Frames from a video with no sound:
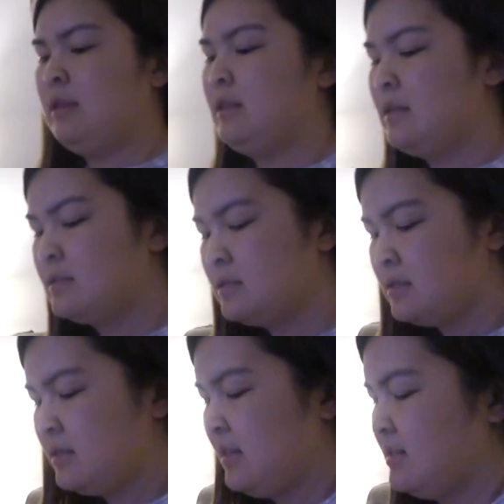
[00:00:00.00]

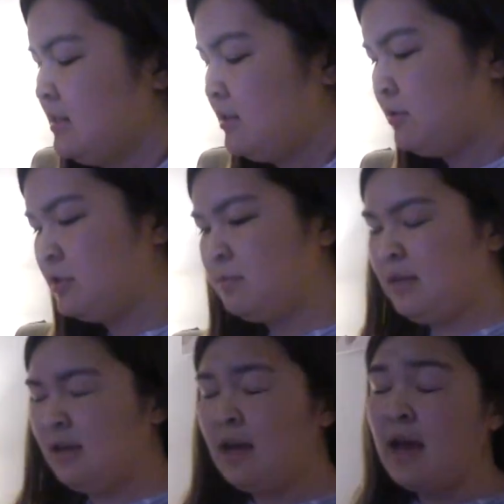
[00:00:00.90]
This isn't going to
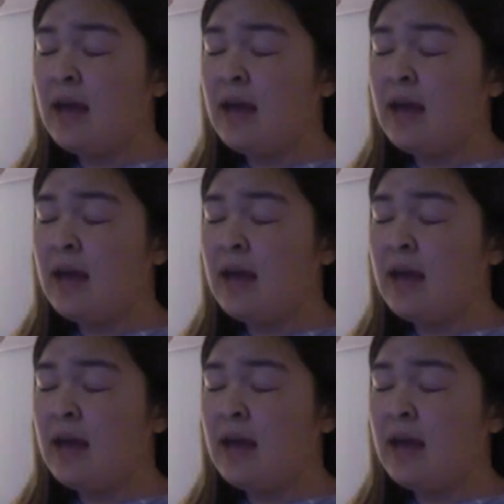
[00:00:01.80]
be